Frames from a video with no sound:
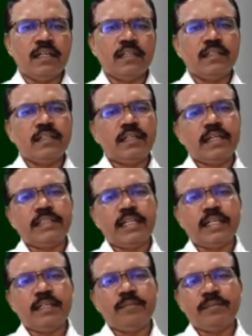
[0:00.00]

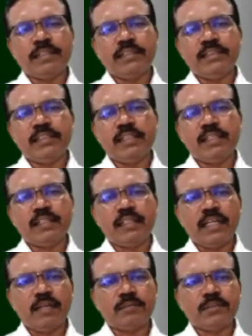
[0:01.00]
exact differential,
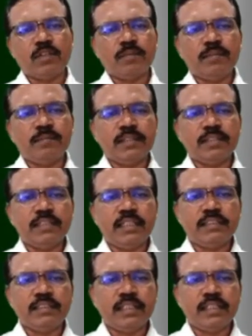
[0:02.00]
theorems of
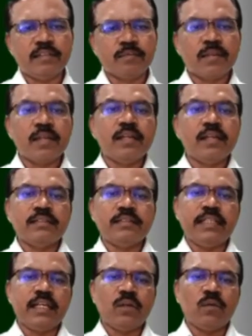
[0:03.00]
differentiation,
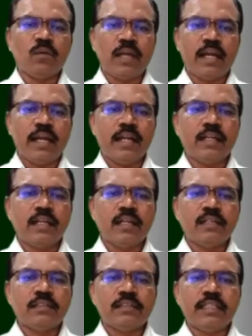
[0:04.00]
chain rule and
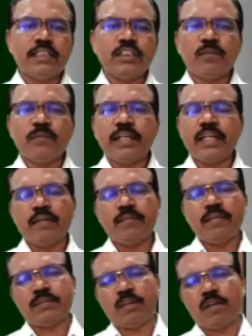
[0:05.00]
change of
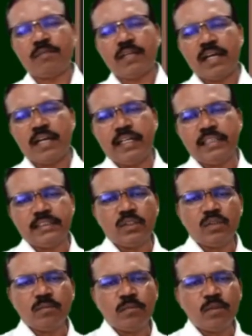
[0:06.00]
variables from Cartesian
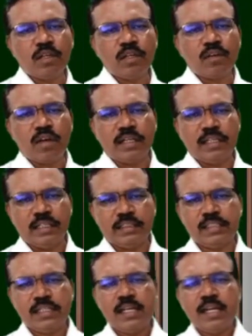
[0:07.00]
to polar coordinates,
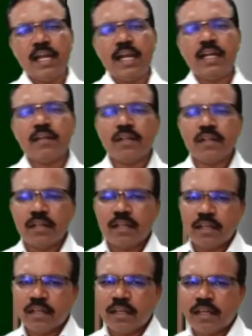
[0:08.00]
and
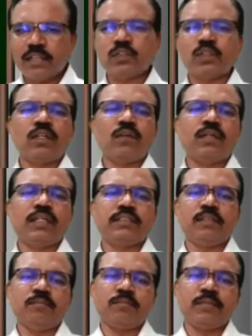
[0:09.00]
also covered
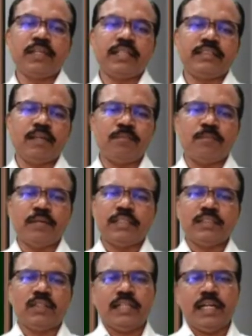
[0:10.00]
some examples
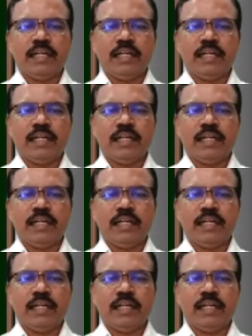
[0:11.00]
on that.